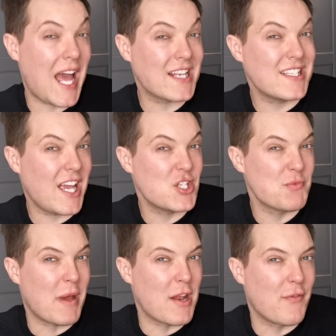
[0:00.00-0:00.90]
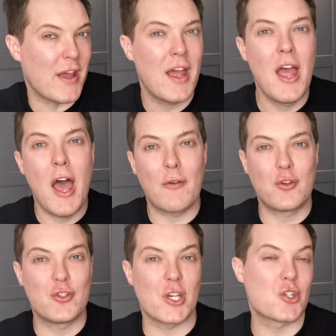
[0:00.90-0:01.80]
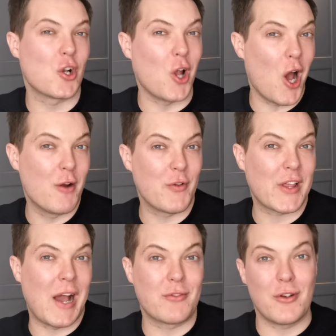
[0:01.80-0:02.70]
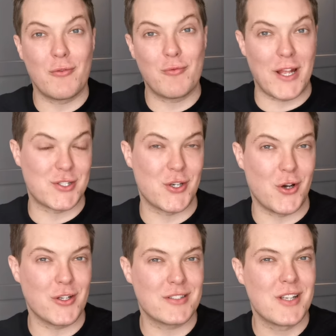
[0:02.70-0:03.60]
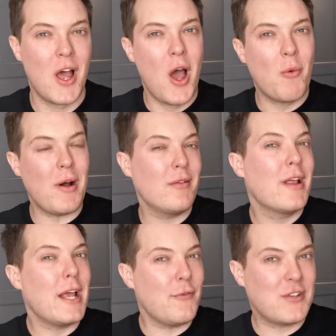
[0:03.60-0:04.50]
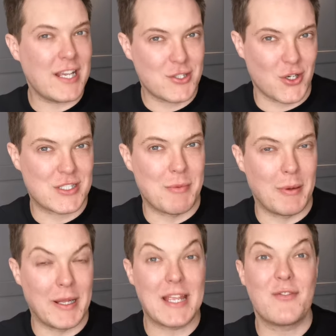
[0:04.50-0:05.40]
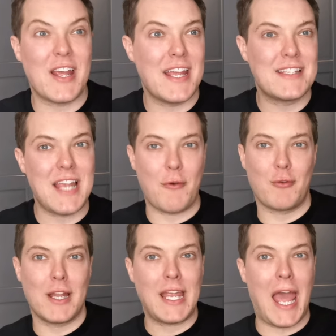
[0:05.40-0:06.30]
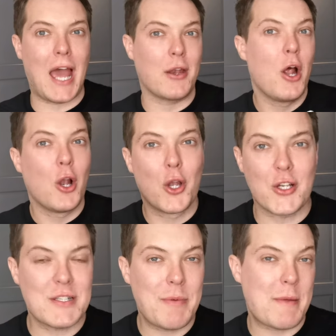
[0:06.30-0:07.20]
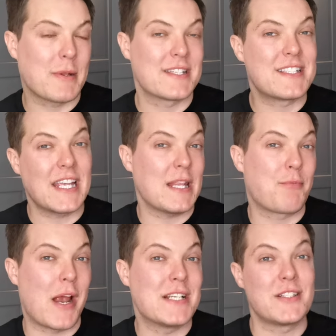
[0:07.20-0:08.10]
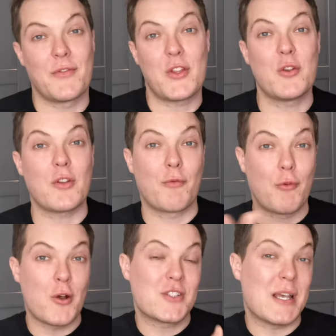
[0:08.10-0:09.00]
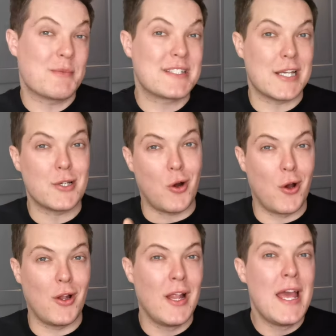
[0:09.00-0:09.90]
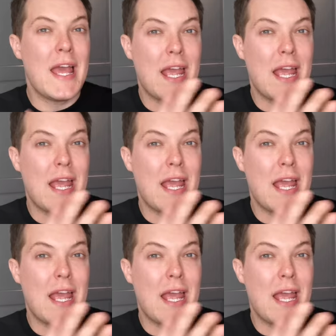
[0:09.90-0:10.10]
the anti-aging benefit of traditional over-the-counter retinoids? Well, if TikTok's to be believed, it definitely can. Lots of people are singing the praises of the use of rosehip seed oil